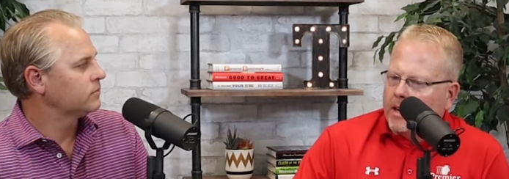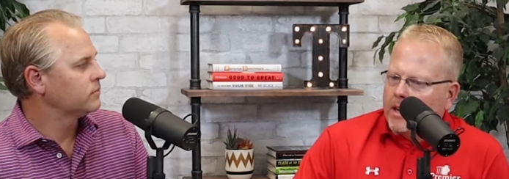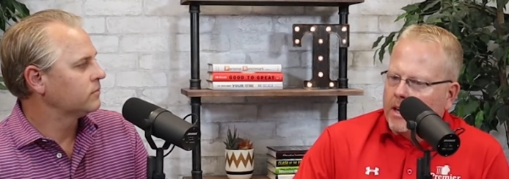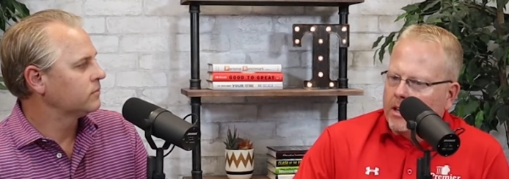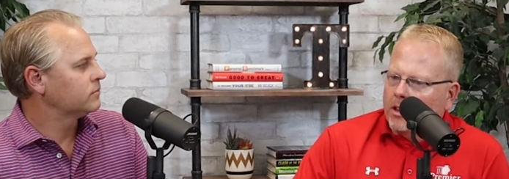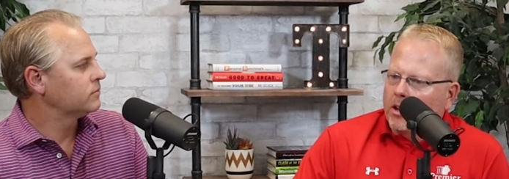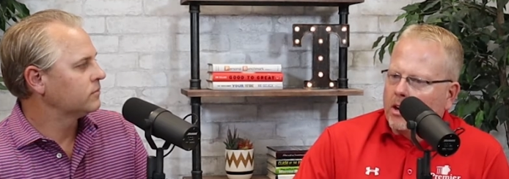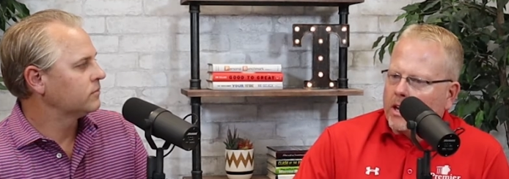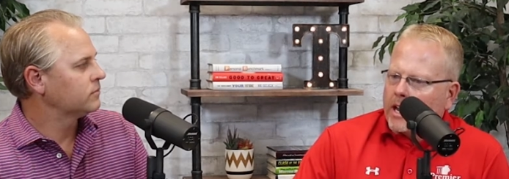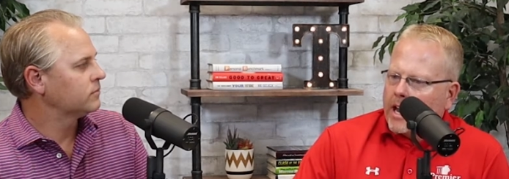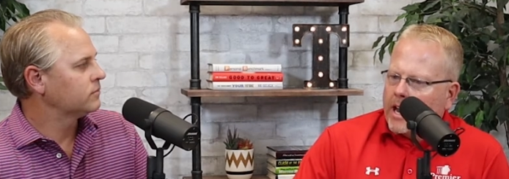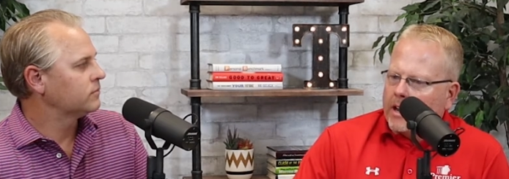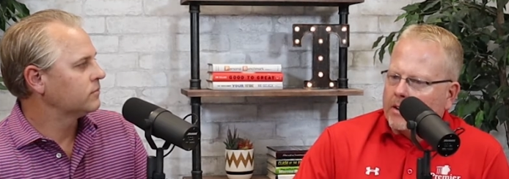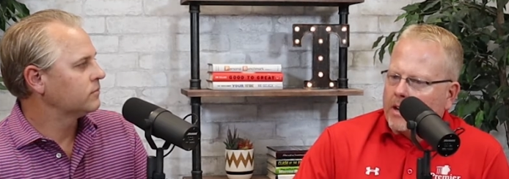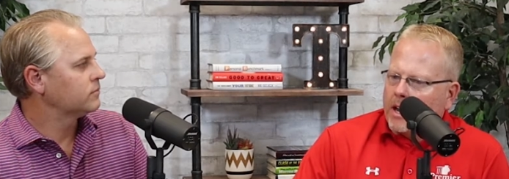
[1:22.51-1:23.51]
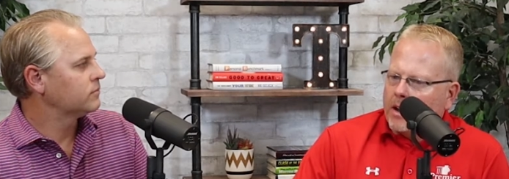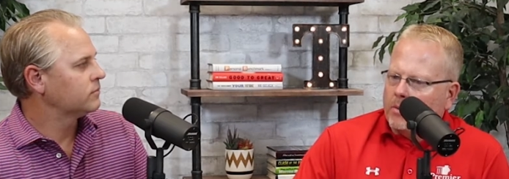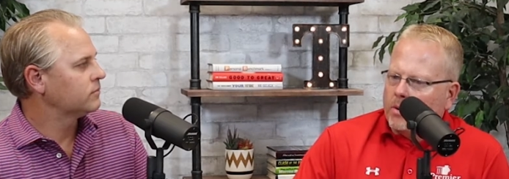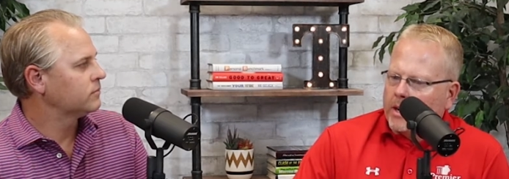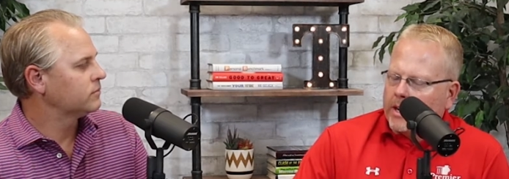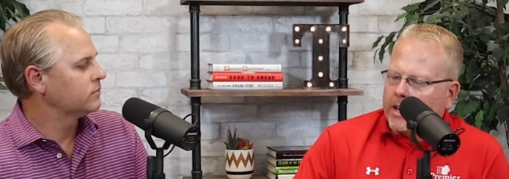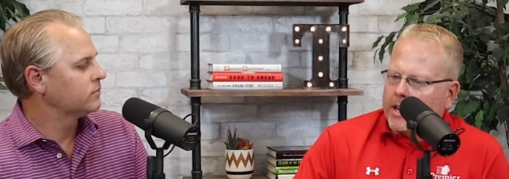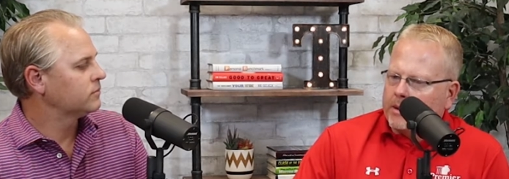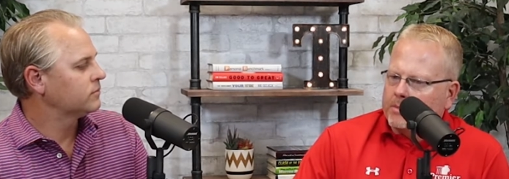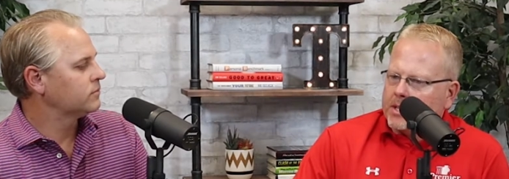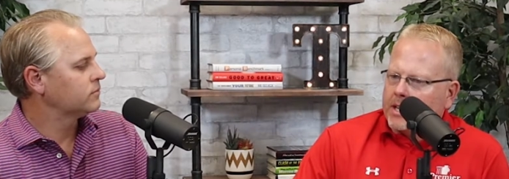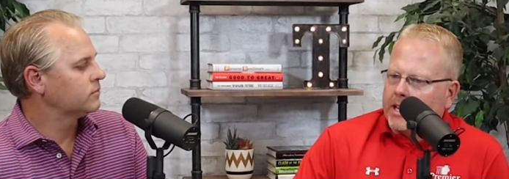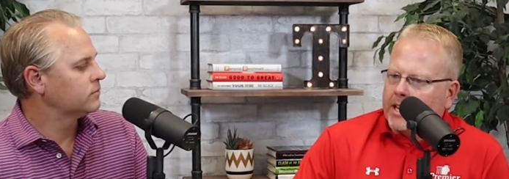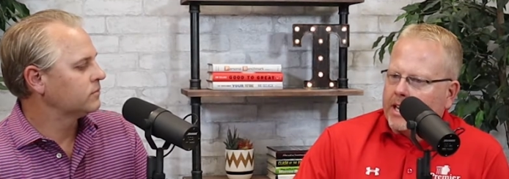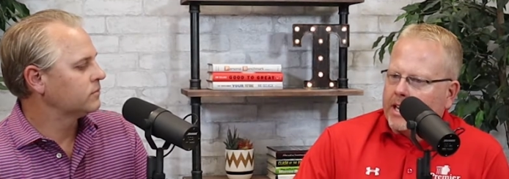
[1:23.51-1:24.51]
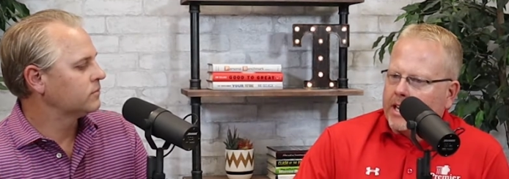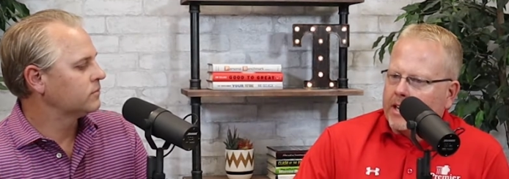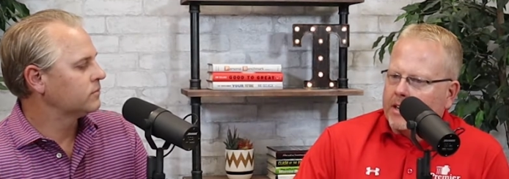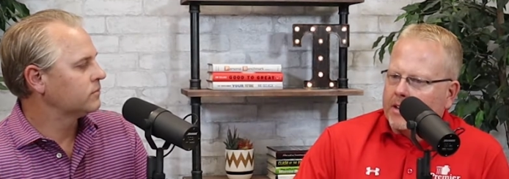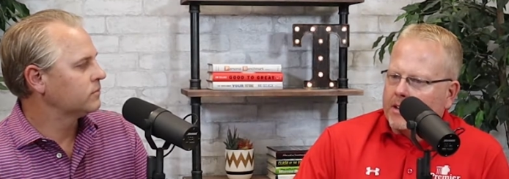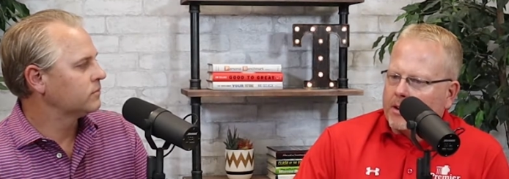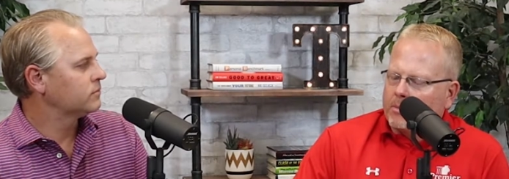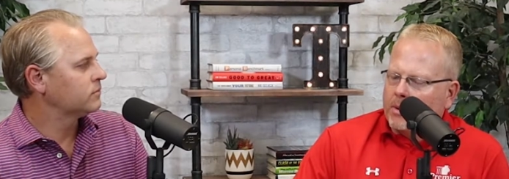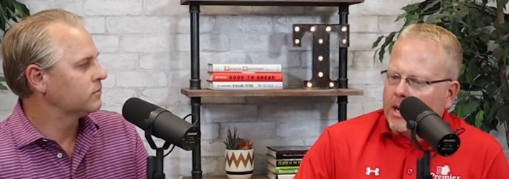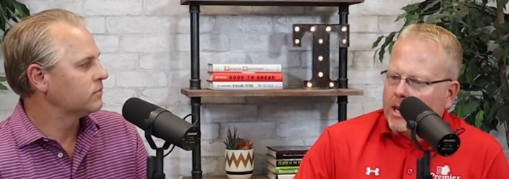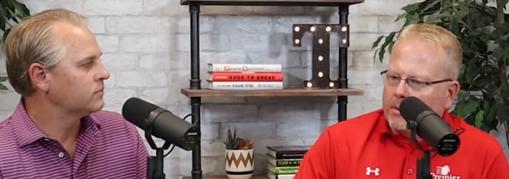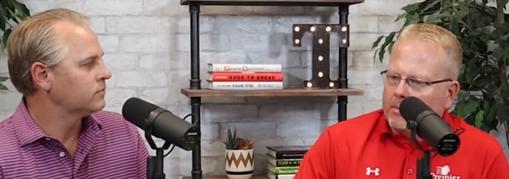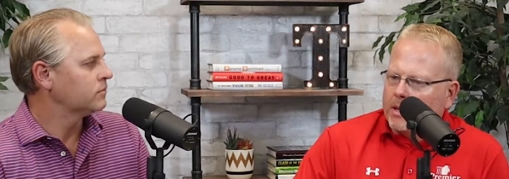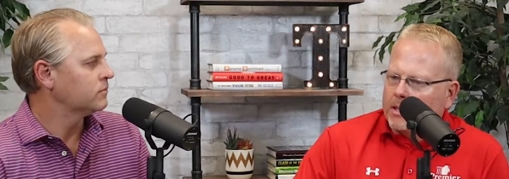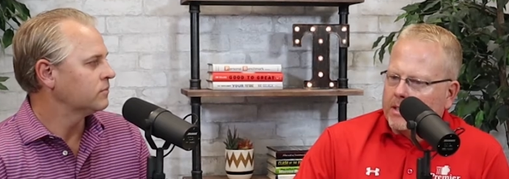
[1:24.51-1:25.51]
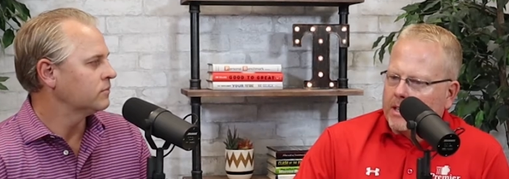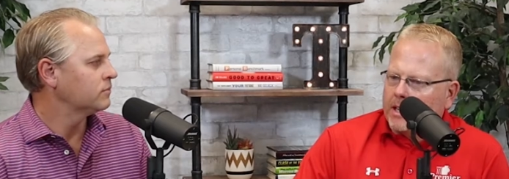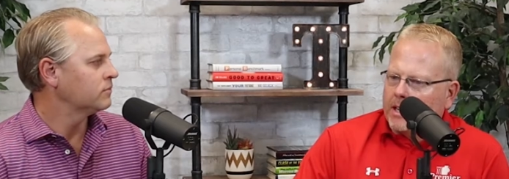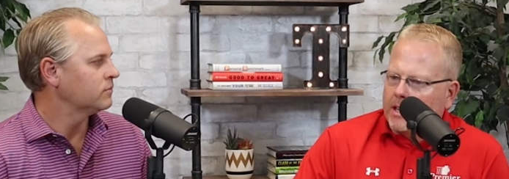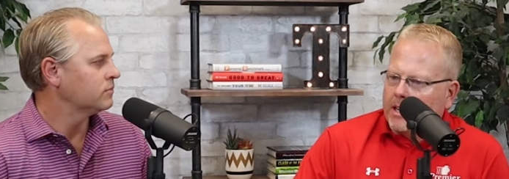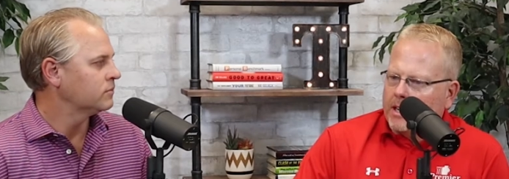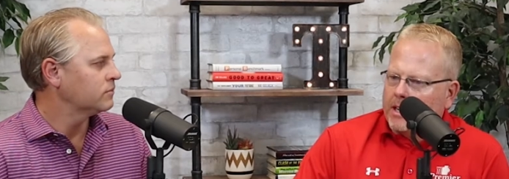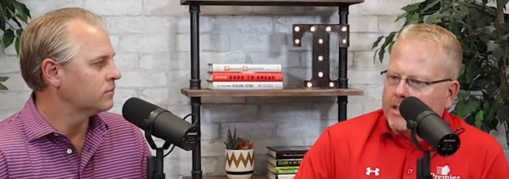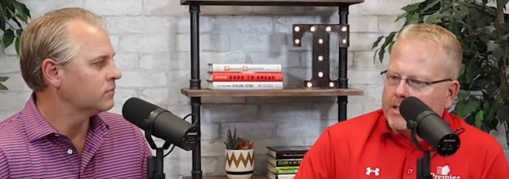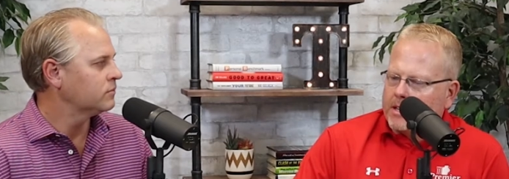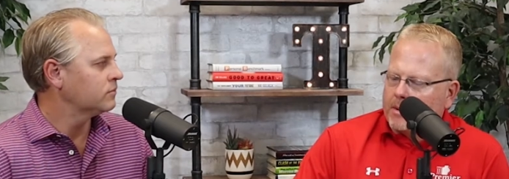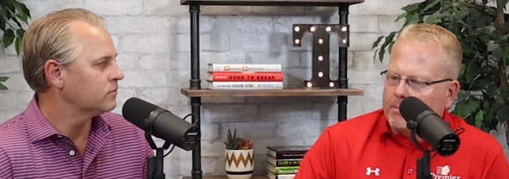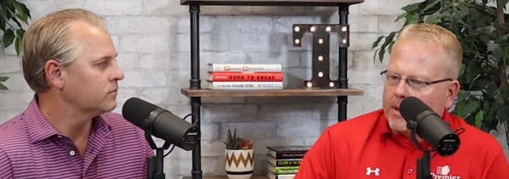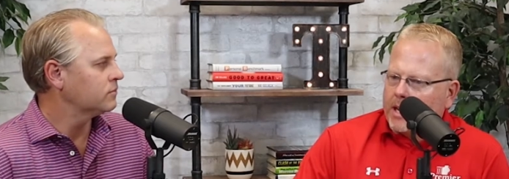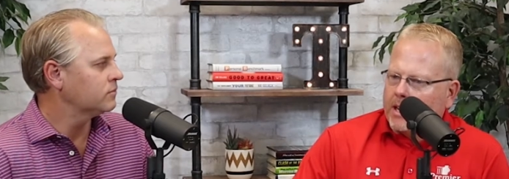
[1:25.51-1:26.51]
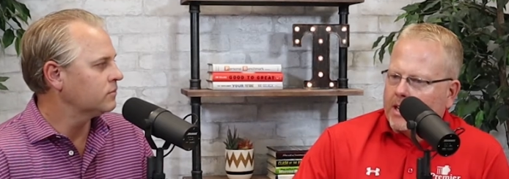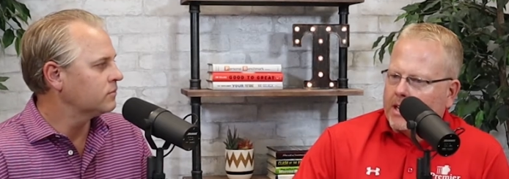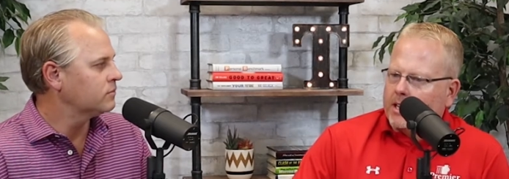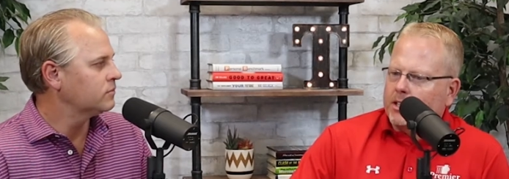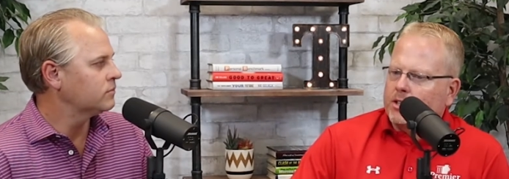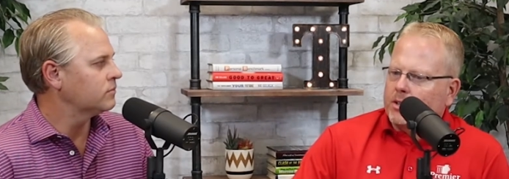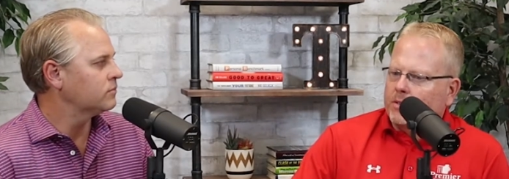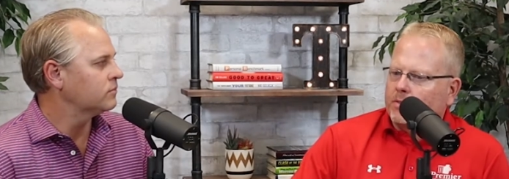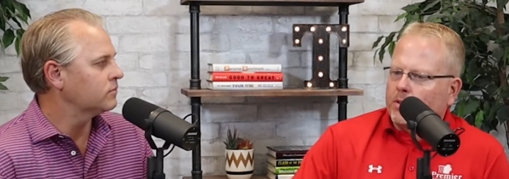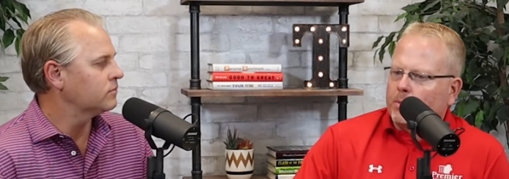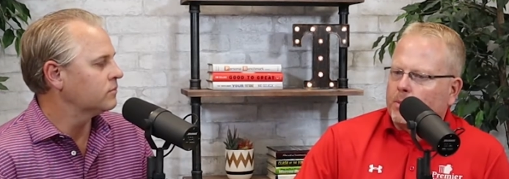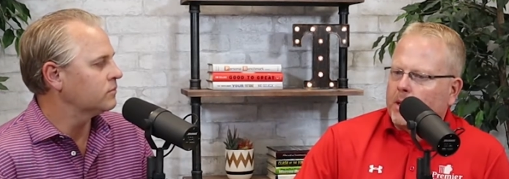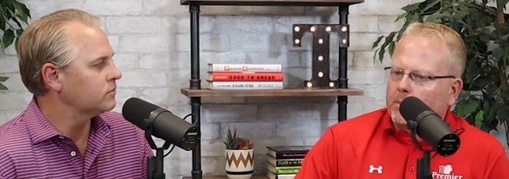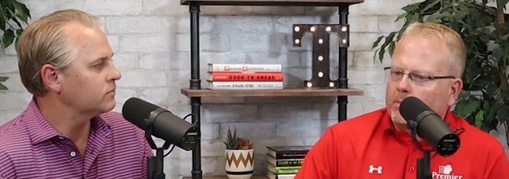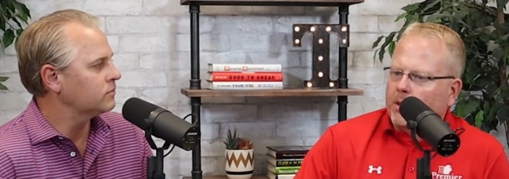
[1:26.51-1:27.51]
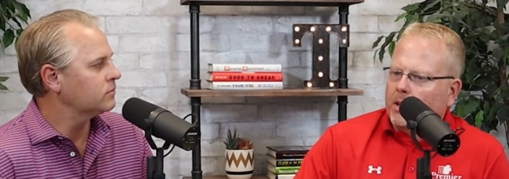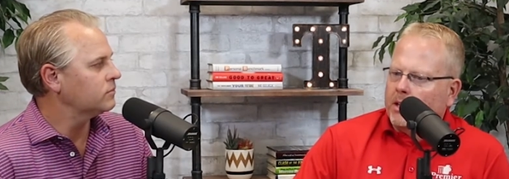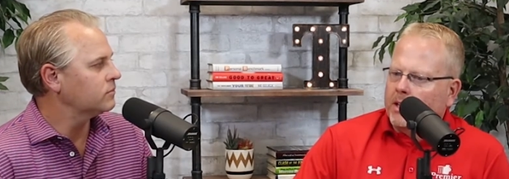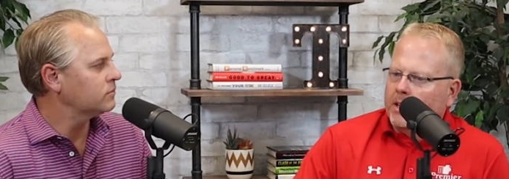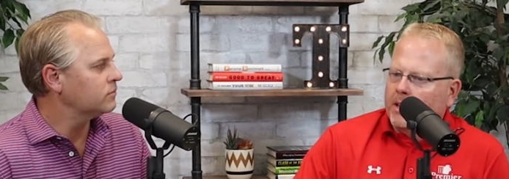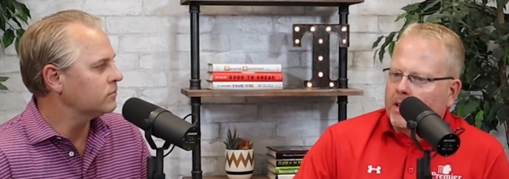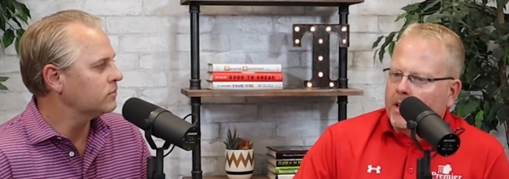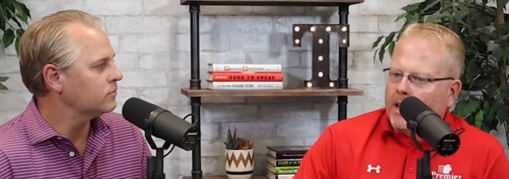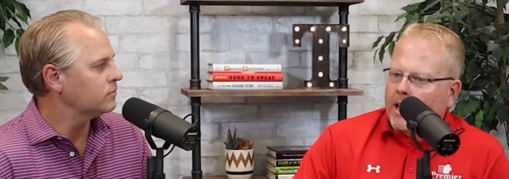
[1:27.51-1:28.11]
Speaker 1: uh look at uh, when it comes to getting into their money, but uh, it is a big issue for people.